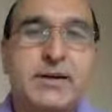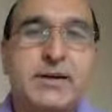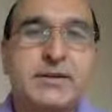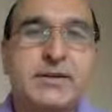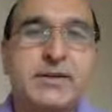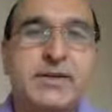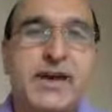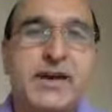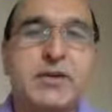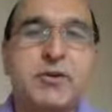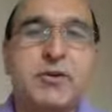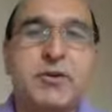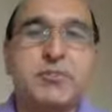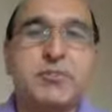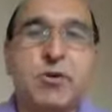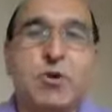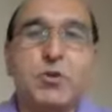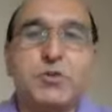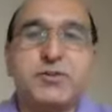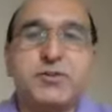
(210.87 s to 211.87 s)
creative
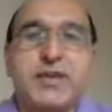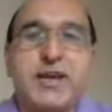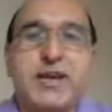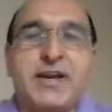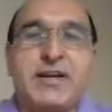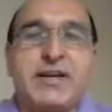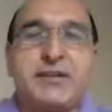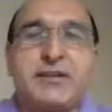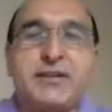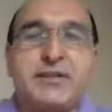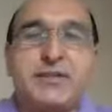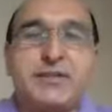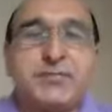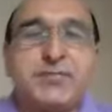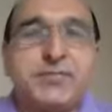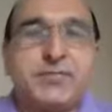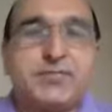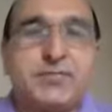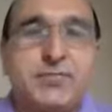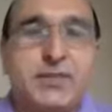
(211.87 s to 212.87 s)
approach, and
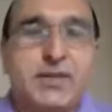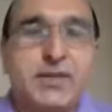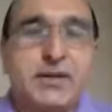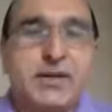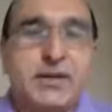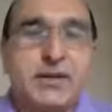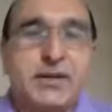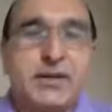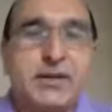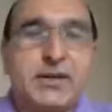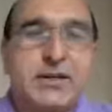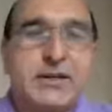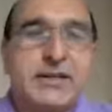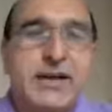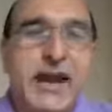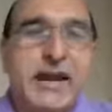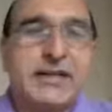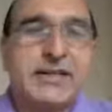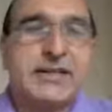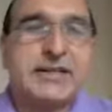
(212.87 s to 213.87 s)

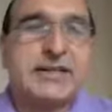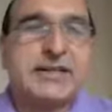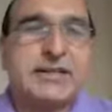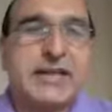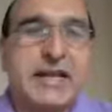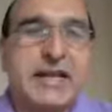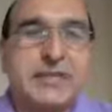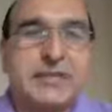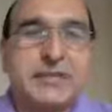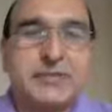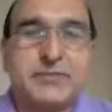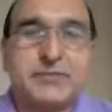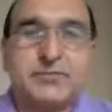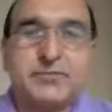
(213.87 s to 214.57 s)
writing skills.